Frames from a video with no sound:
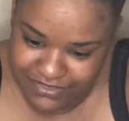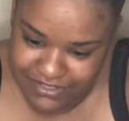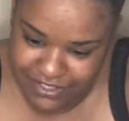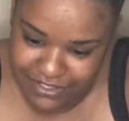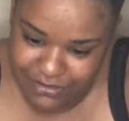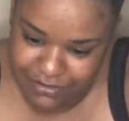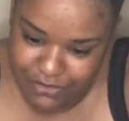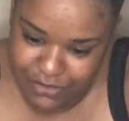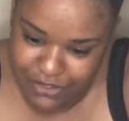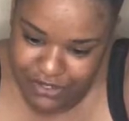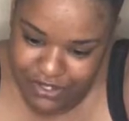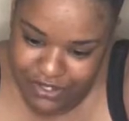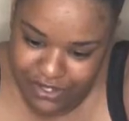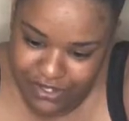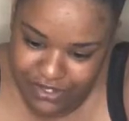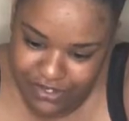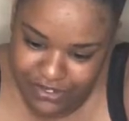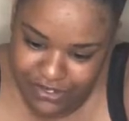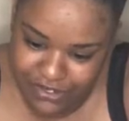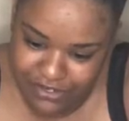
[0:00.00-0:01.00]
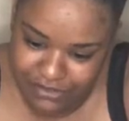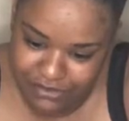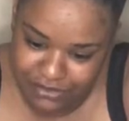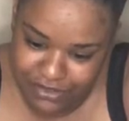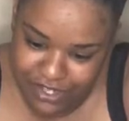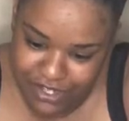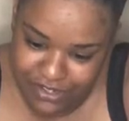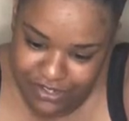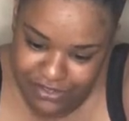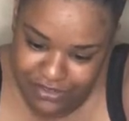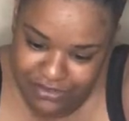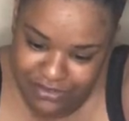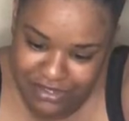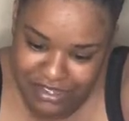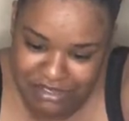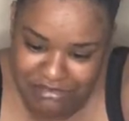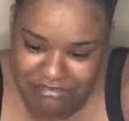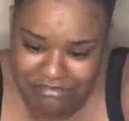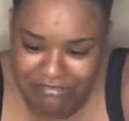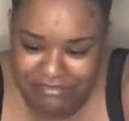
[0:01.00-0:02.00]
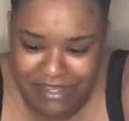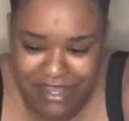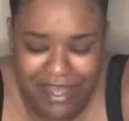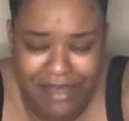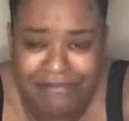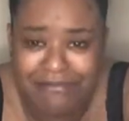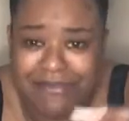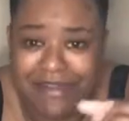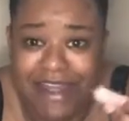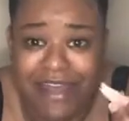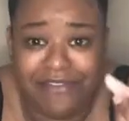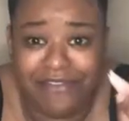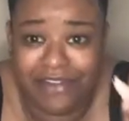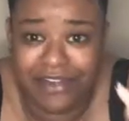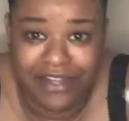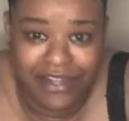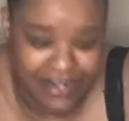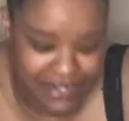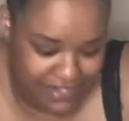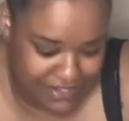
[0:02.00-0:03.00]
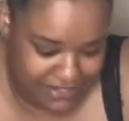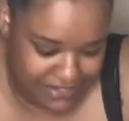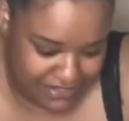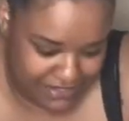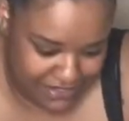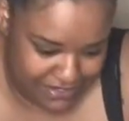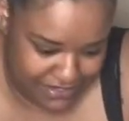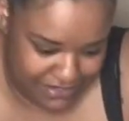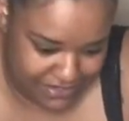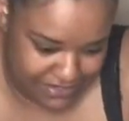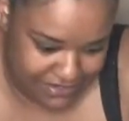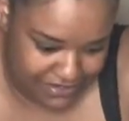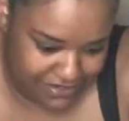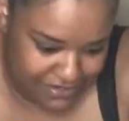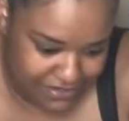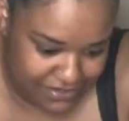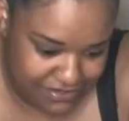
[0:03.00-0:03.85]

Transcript: Come on, all the way. I'm never gonna get it.